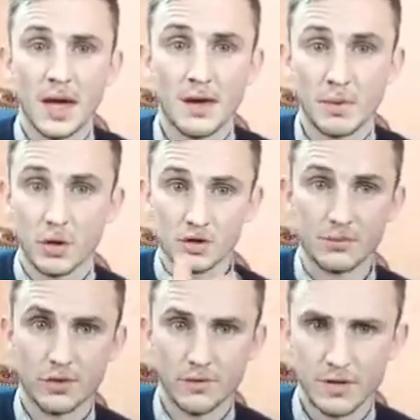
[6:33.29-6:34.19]
because
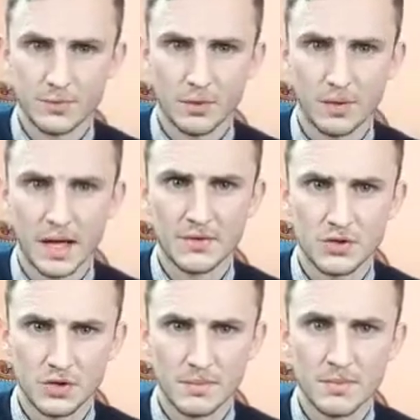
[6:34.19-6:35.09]
I'm doing a Facebook
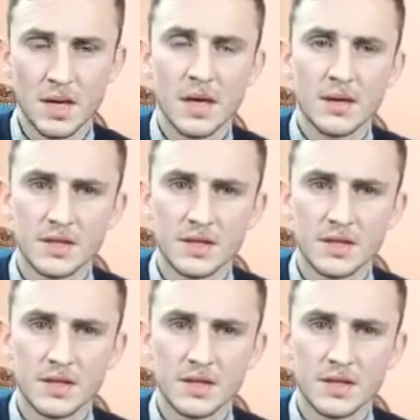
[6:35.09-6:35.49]
live stream.